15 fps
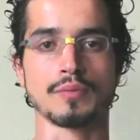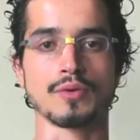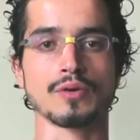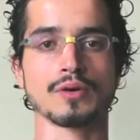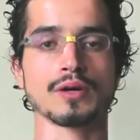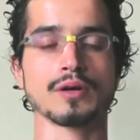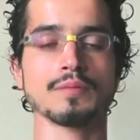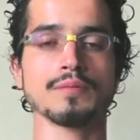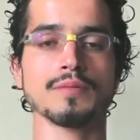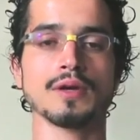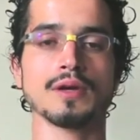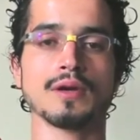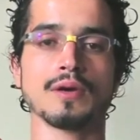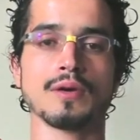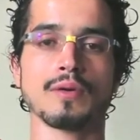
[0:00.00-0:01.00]
program,
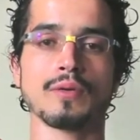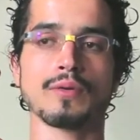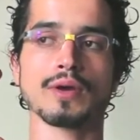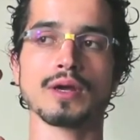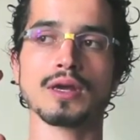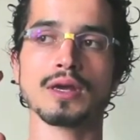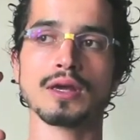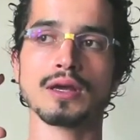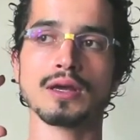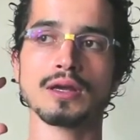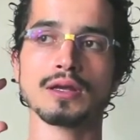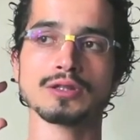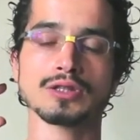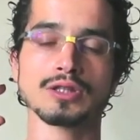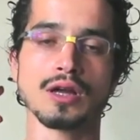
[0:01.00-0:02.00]

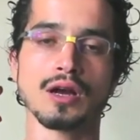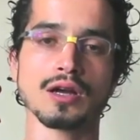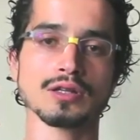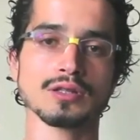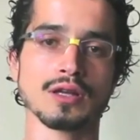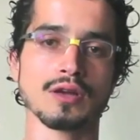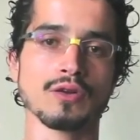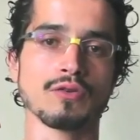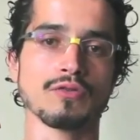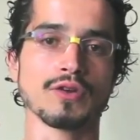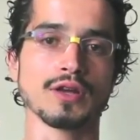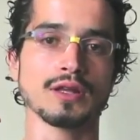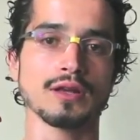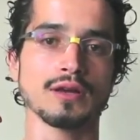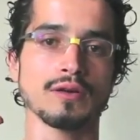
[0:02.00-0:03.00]
we start
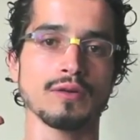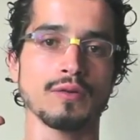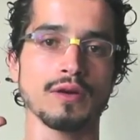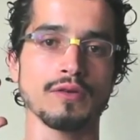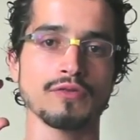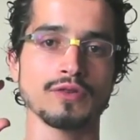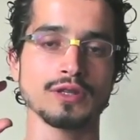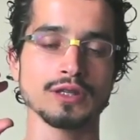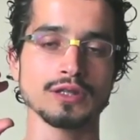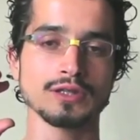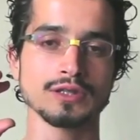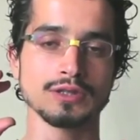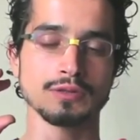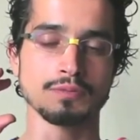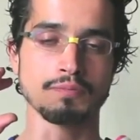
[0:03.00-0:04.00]
Ayurveda with
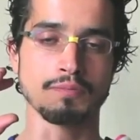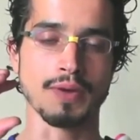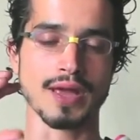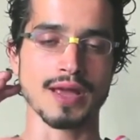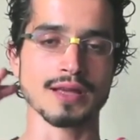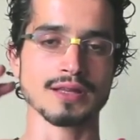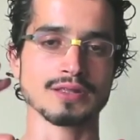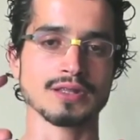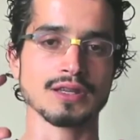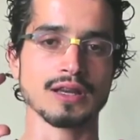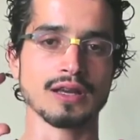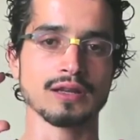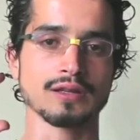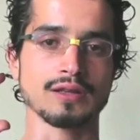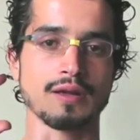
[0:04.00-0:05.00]
this
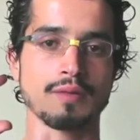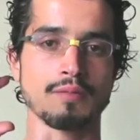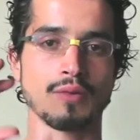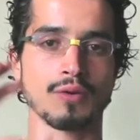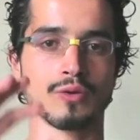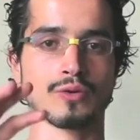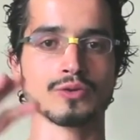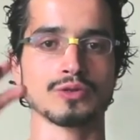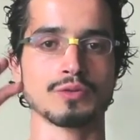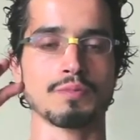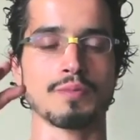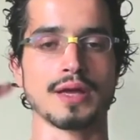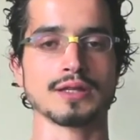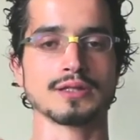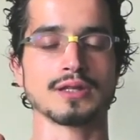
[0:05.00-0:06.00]
basic, the most
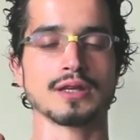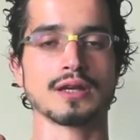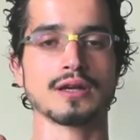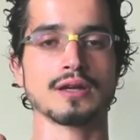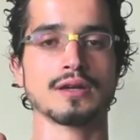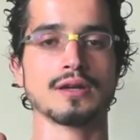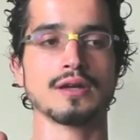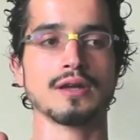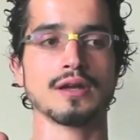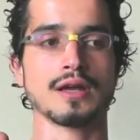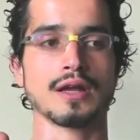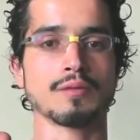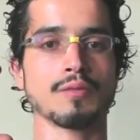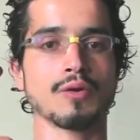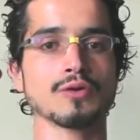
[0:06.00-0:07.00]
basic
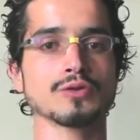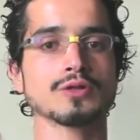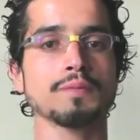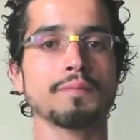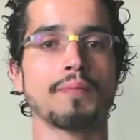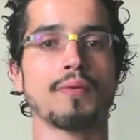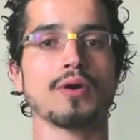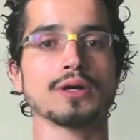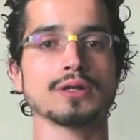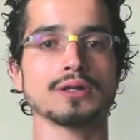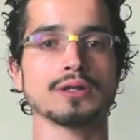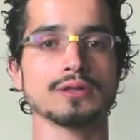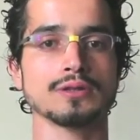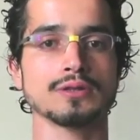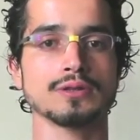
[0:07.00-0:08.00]
and most
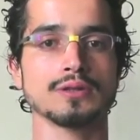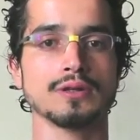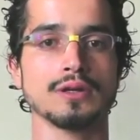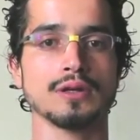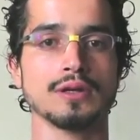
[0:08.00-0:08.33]
important